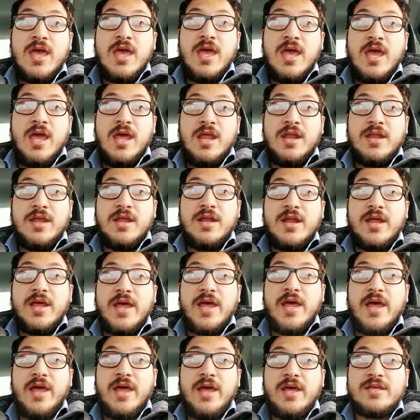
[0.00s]
And it
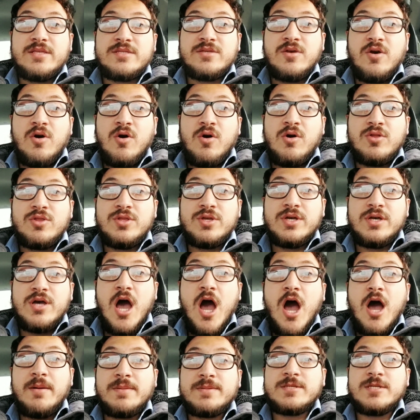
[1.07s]
has all the
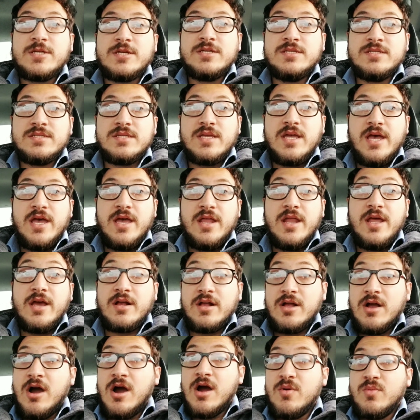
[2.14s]
options that a
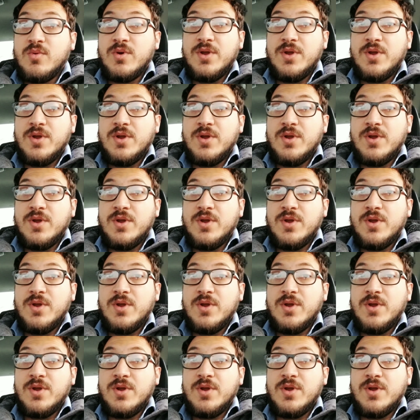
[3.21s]
car